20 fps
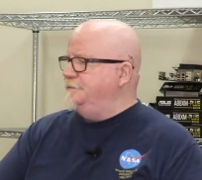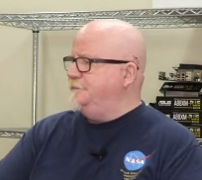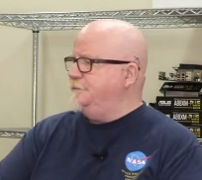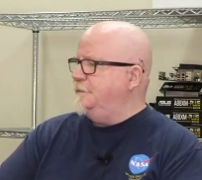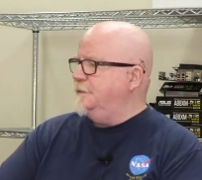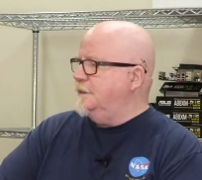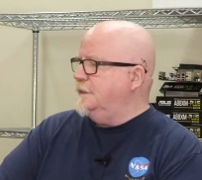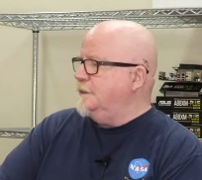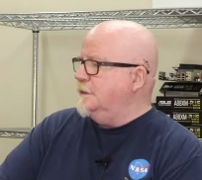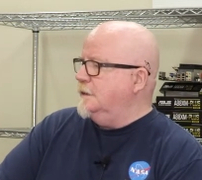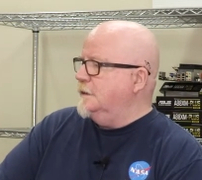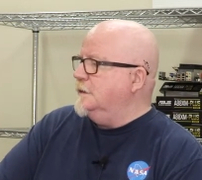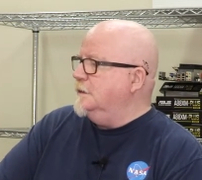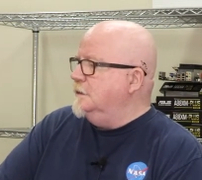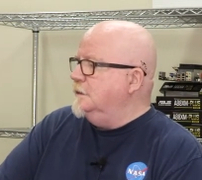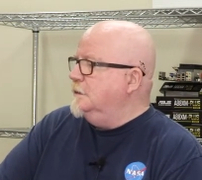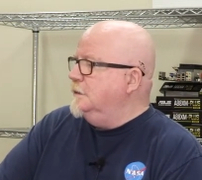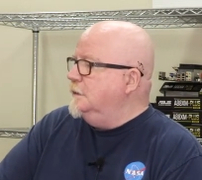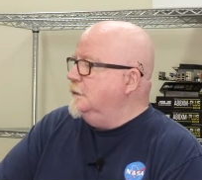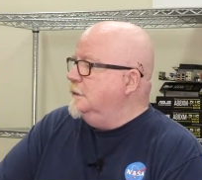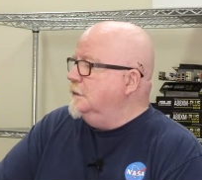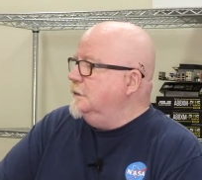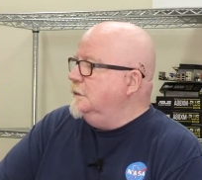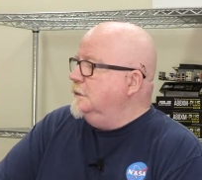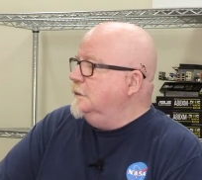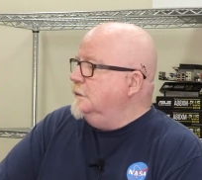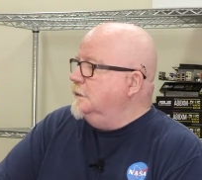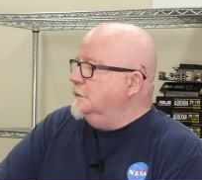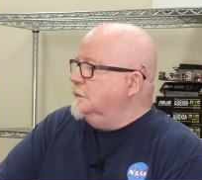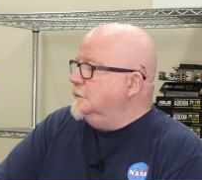
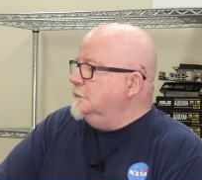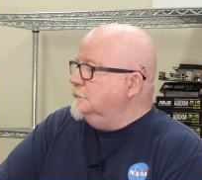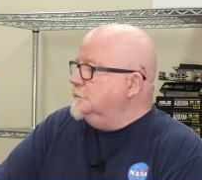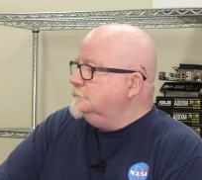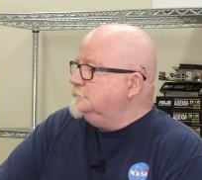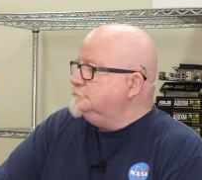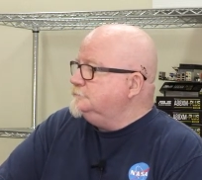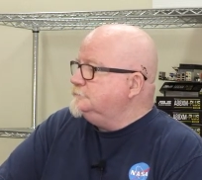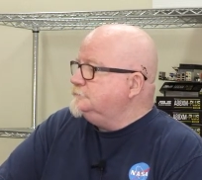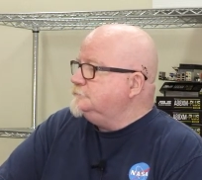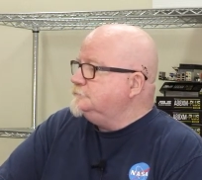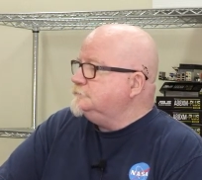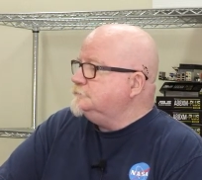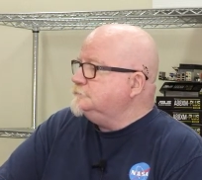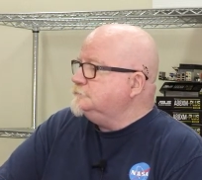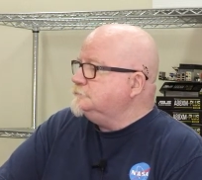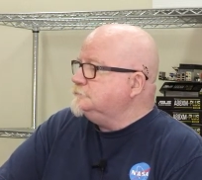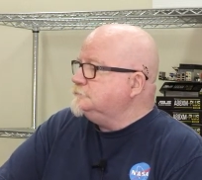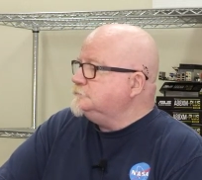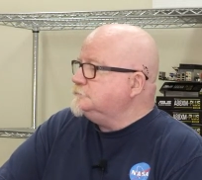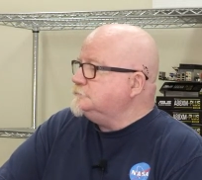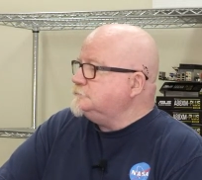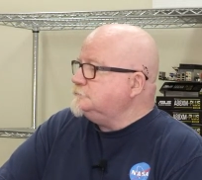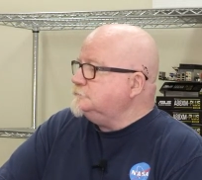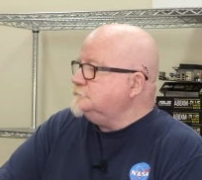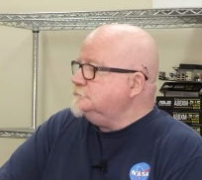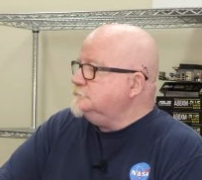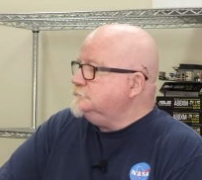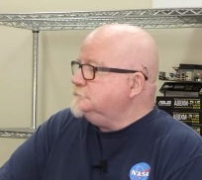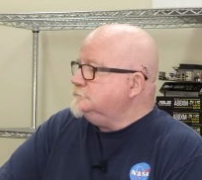
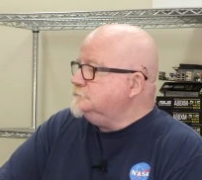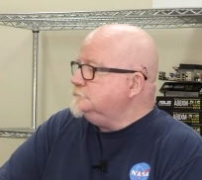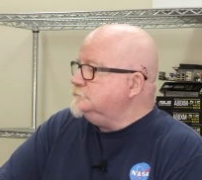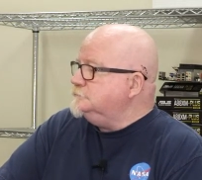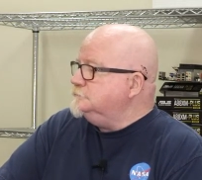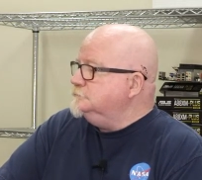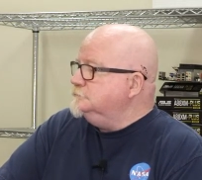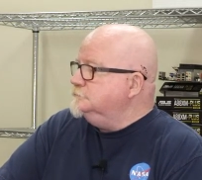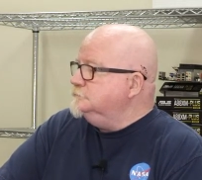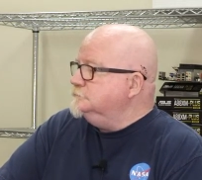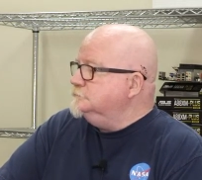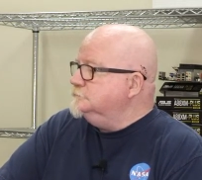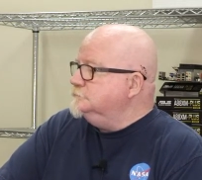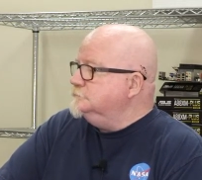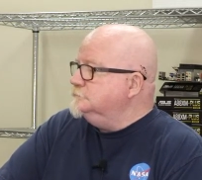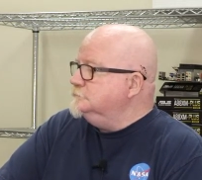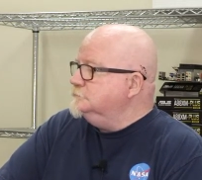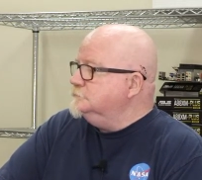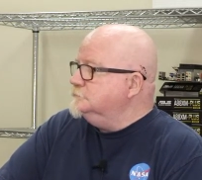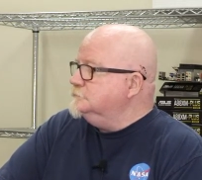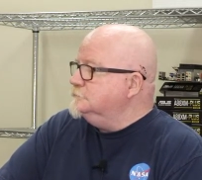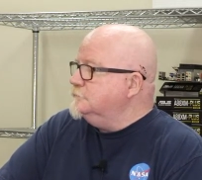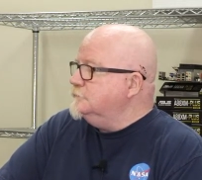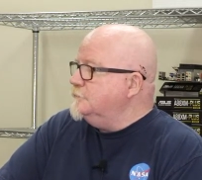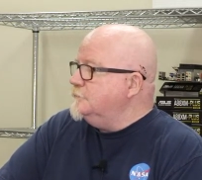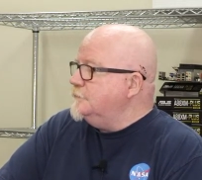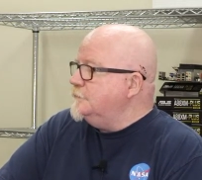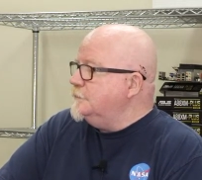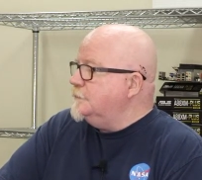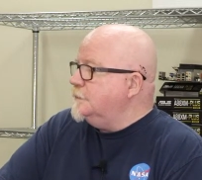
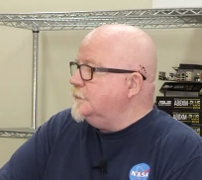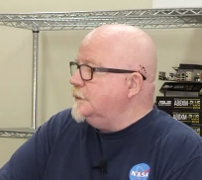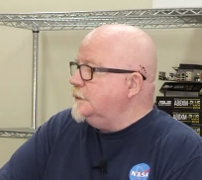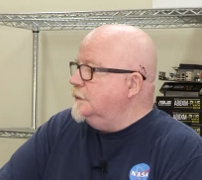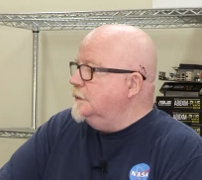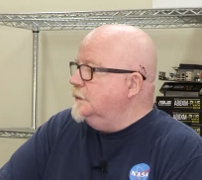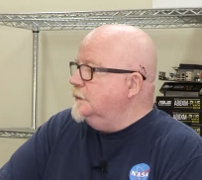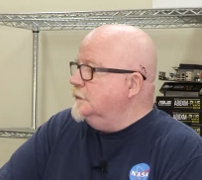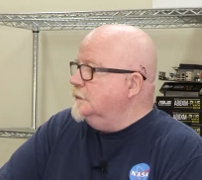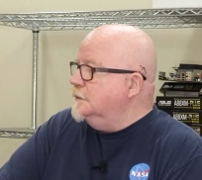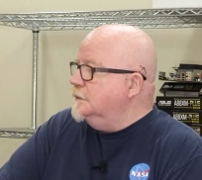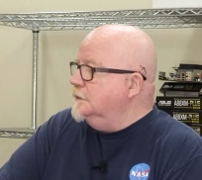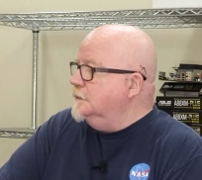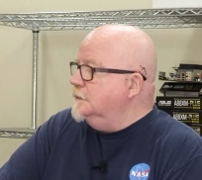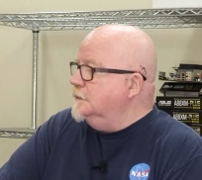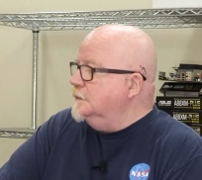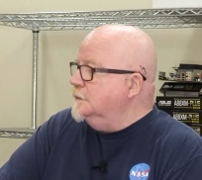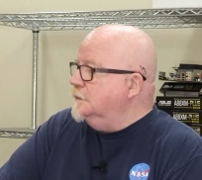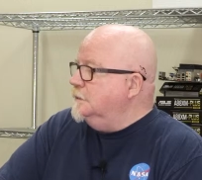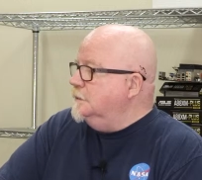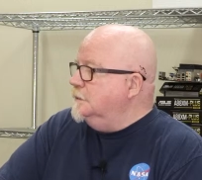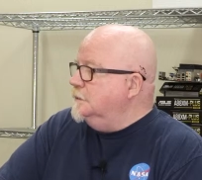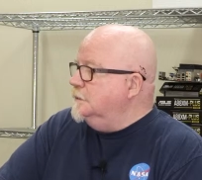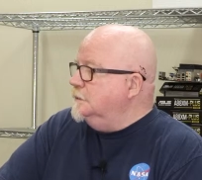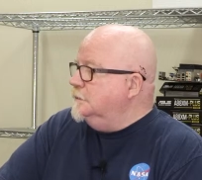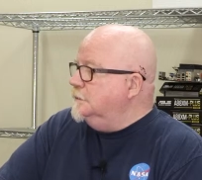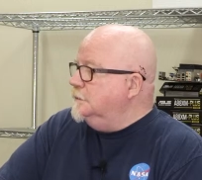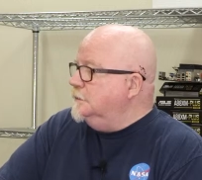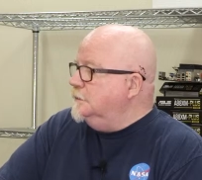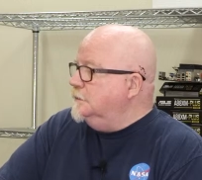
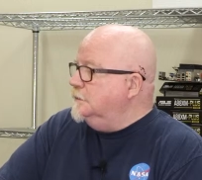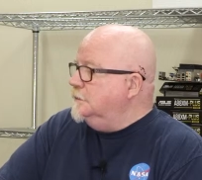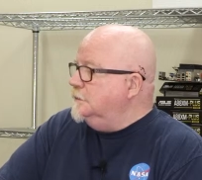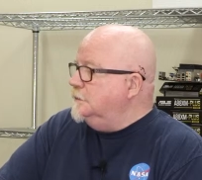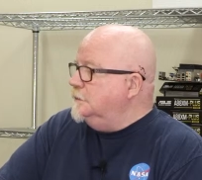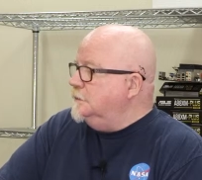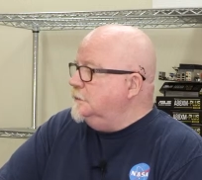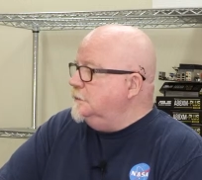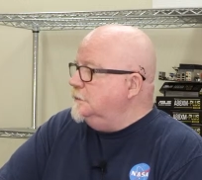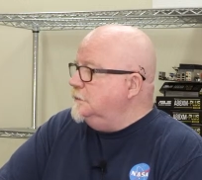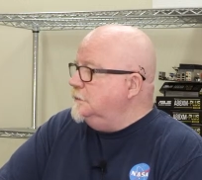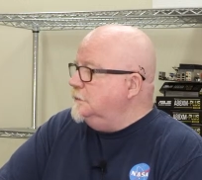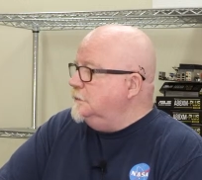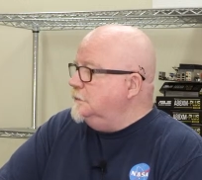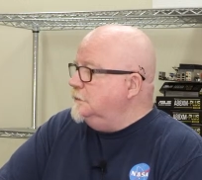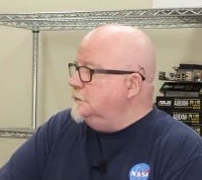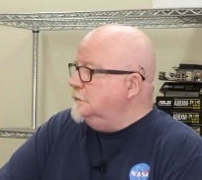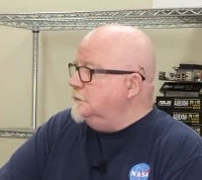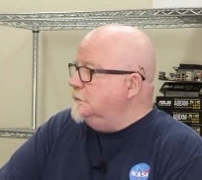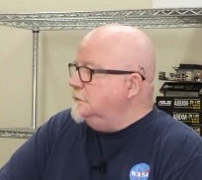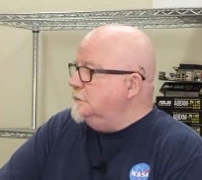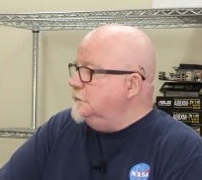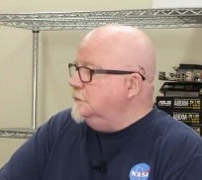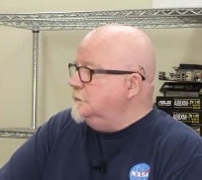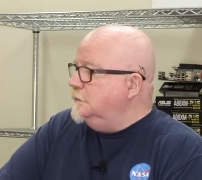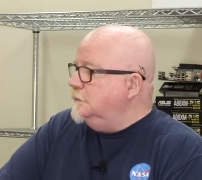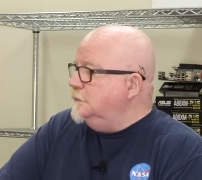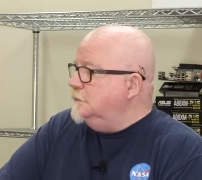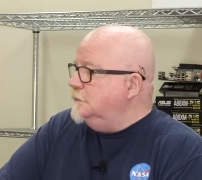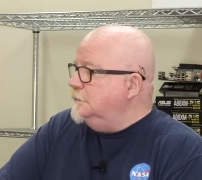
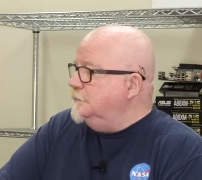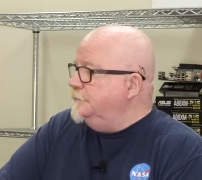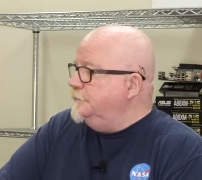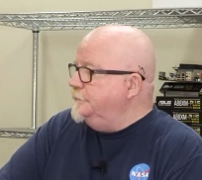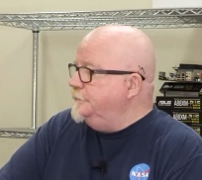(no one is talking)